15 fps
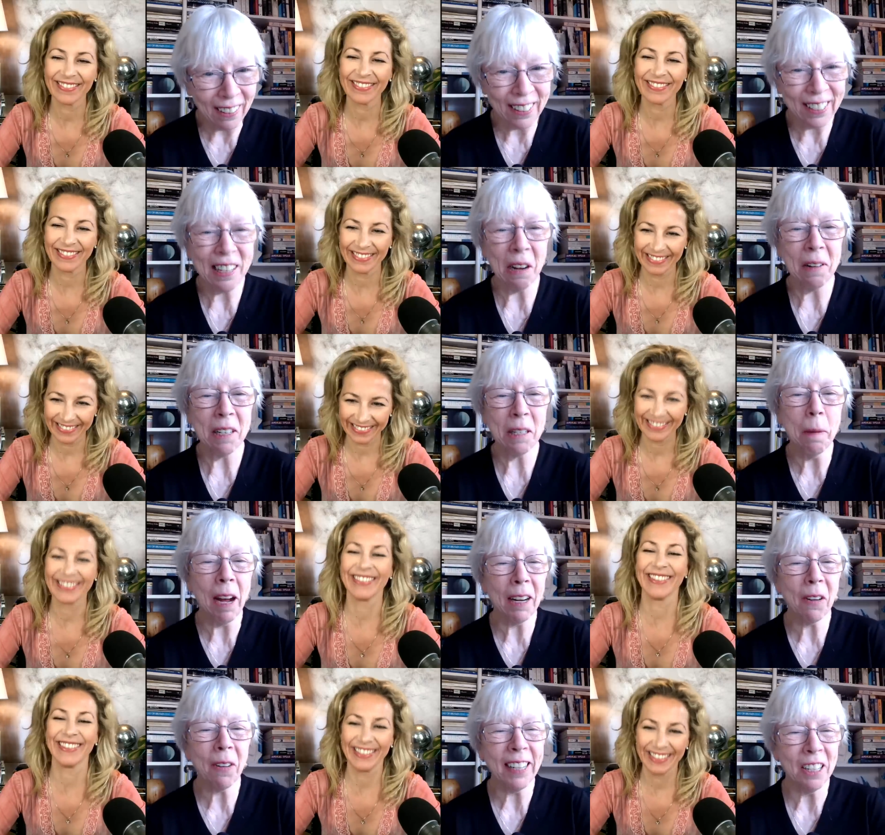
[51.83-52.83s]
Speaker 1: So it's
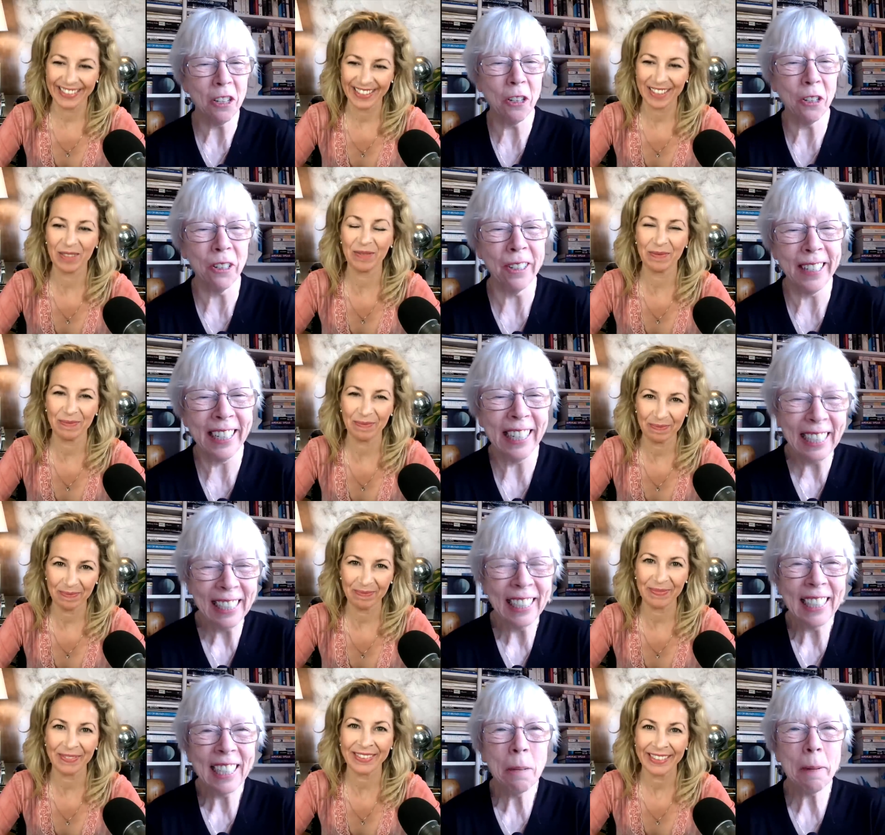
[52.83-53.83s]
my great joy
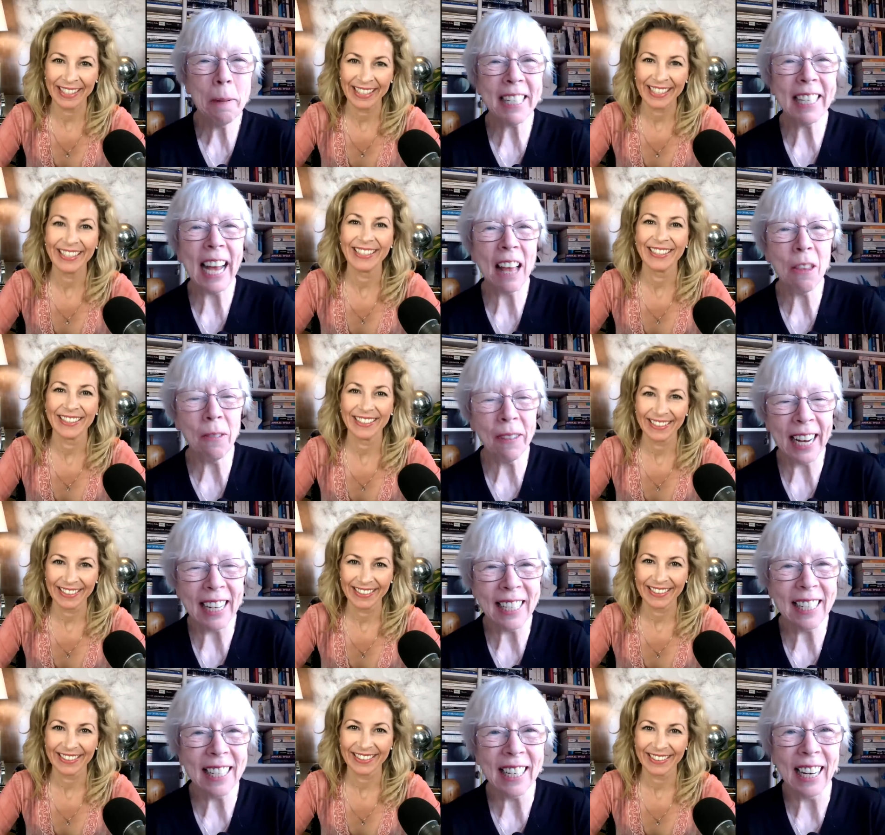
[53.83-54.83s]
to be together
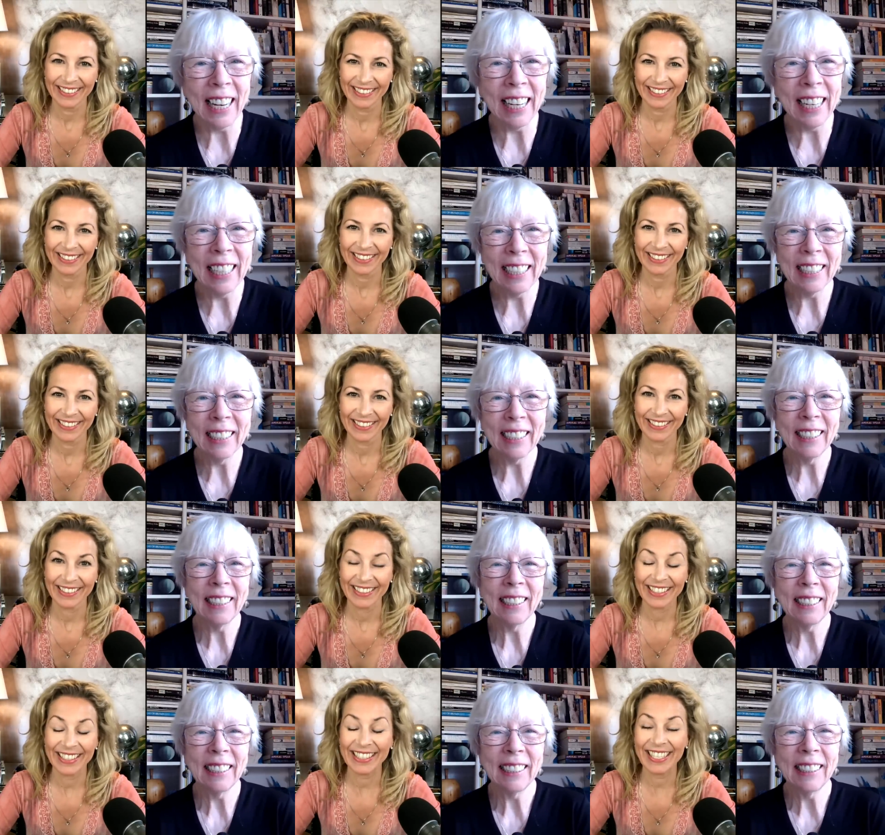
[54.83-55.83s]
again today.
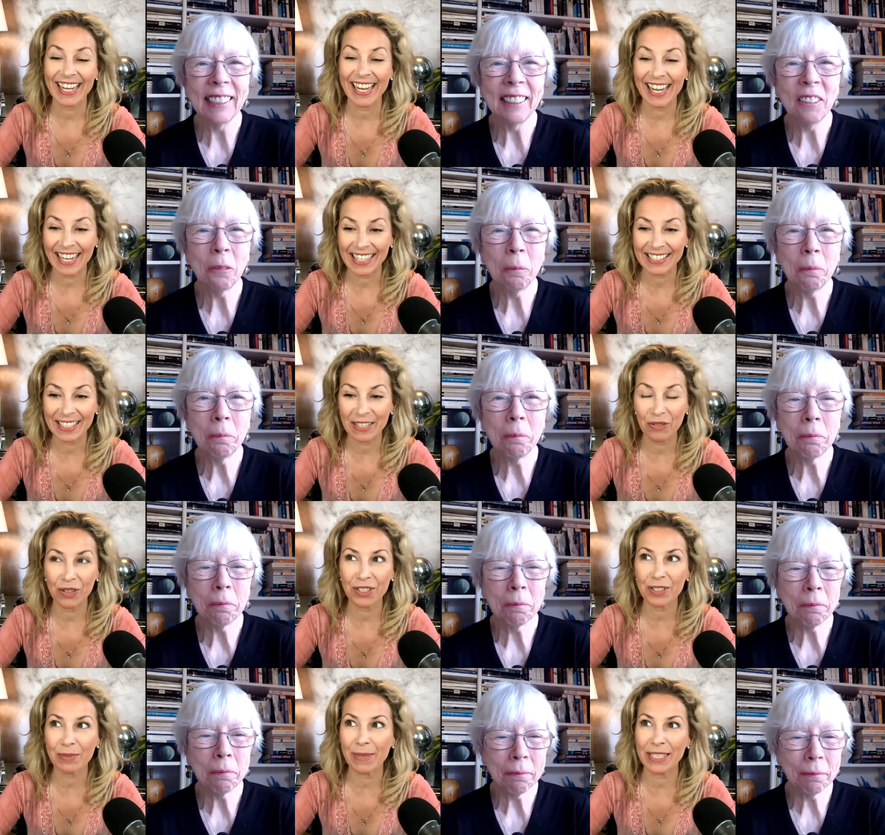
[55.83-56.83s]
Speaker 2: It has. I
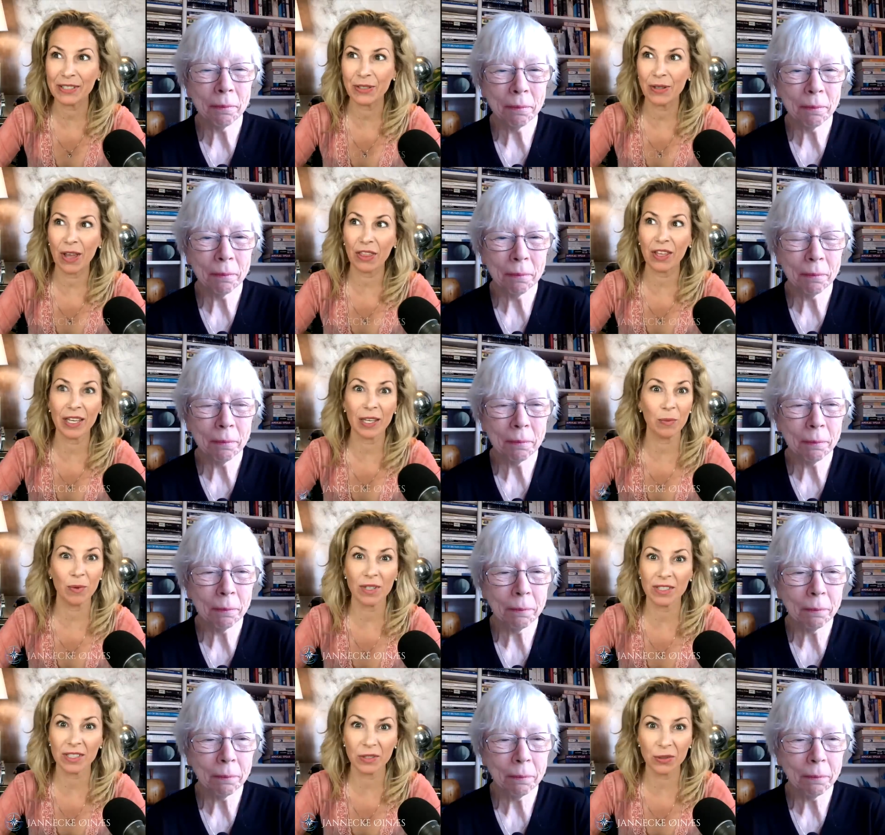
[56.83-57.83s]
first met you, I think it
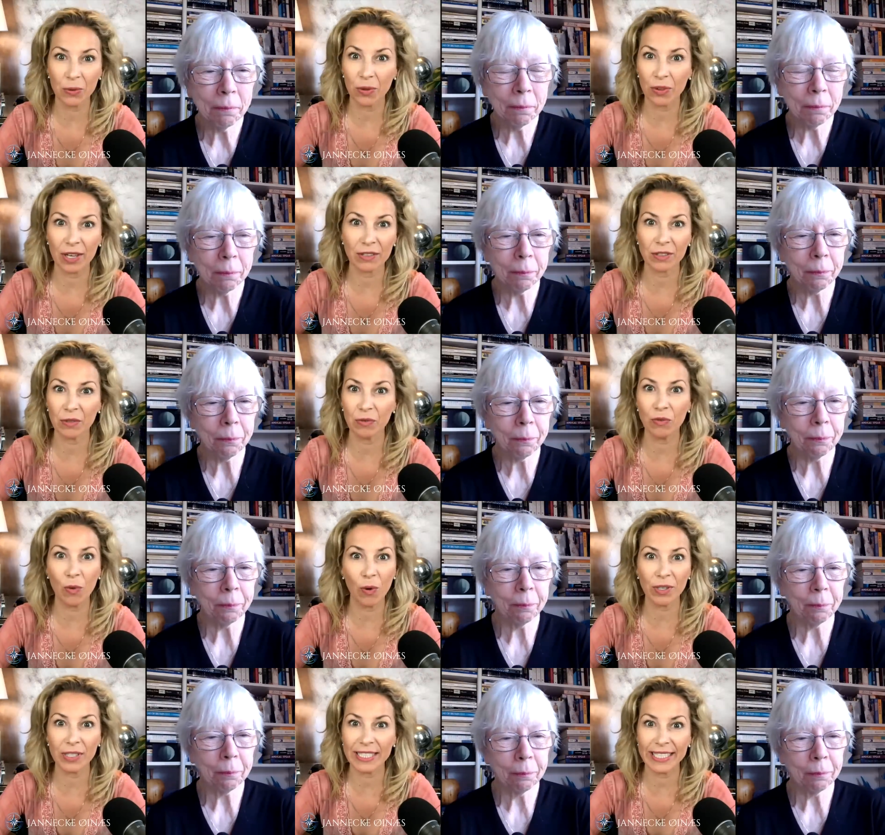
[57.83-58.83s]
was in
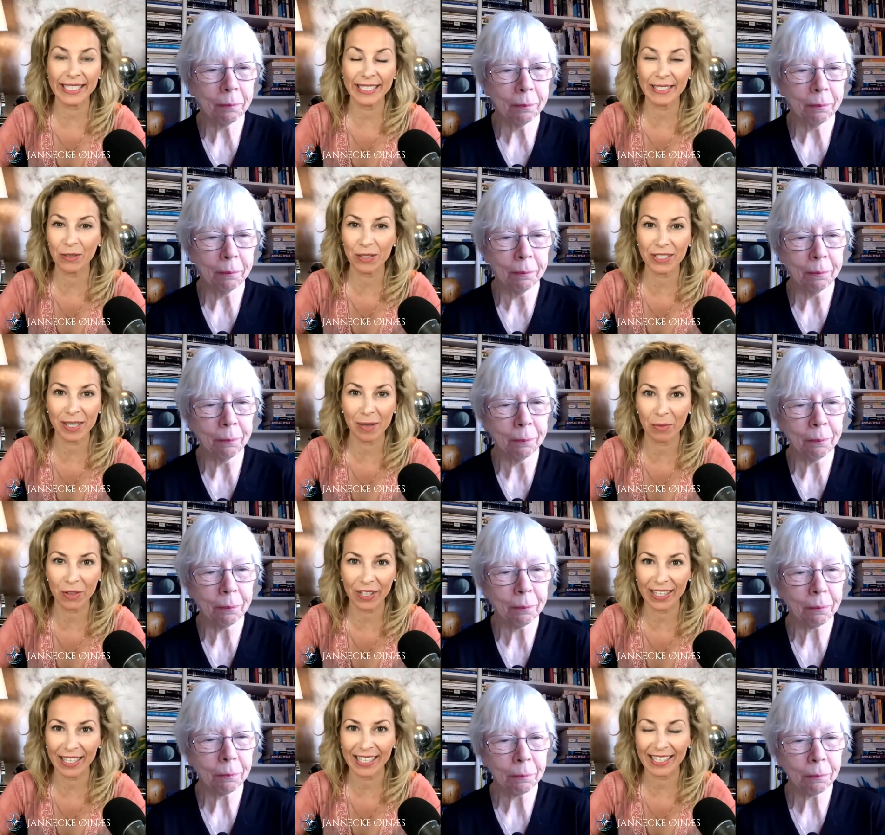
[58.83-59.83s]
2014 or
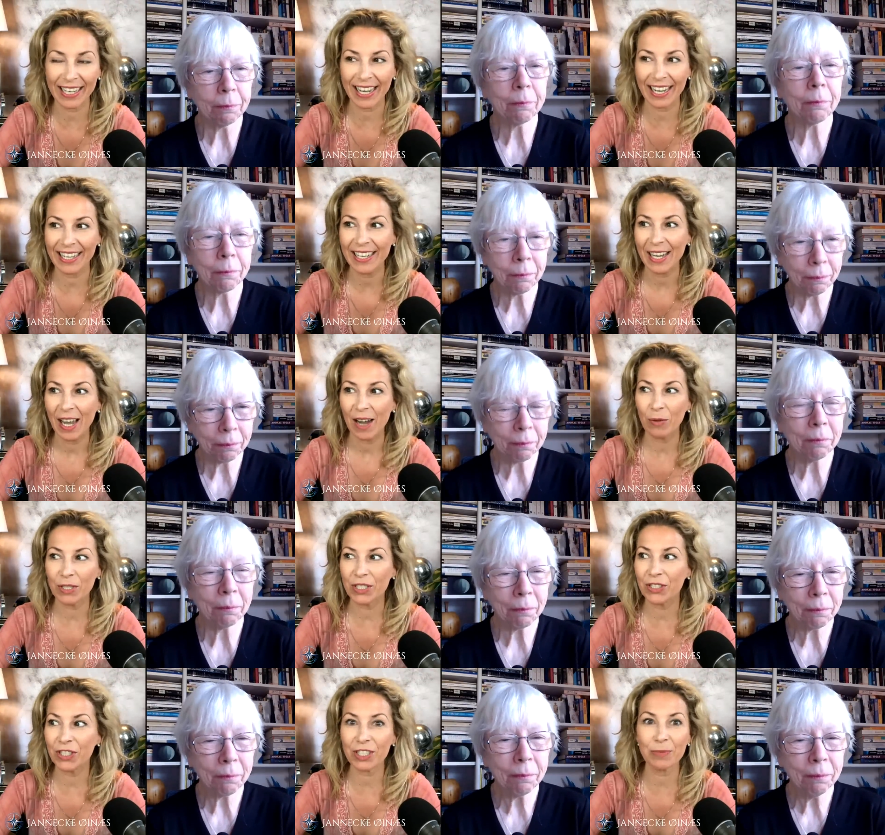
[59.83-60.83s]
something. And I
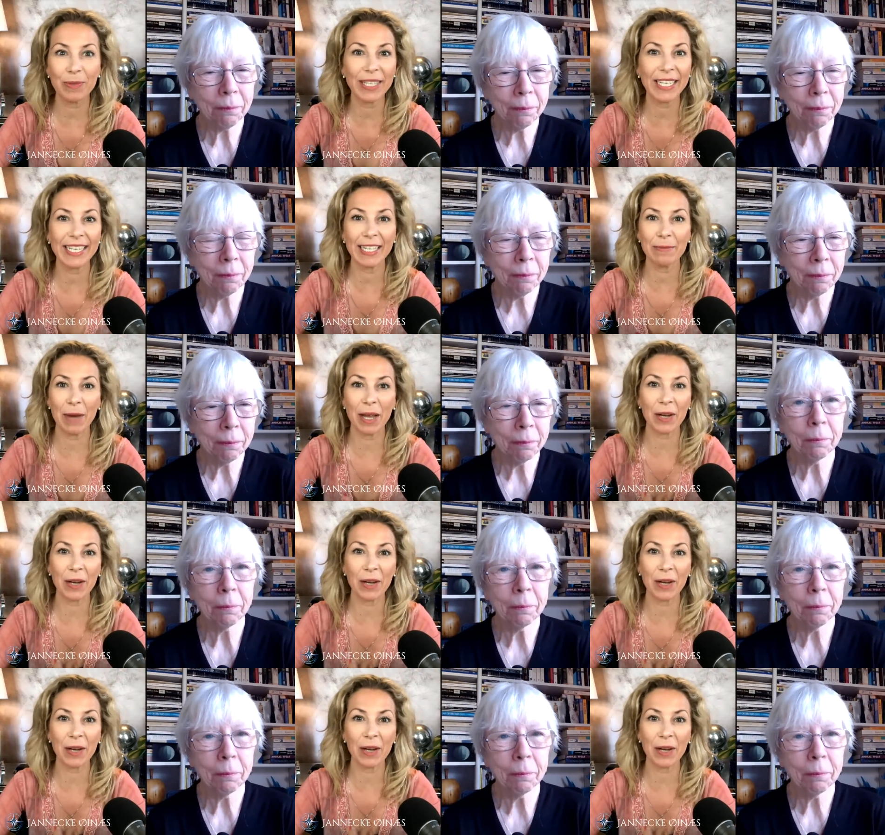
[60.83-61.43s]
was just beginning my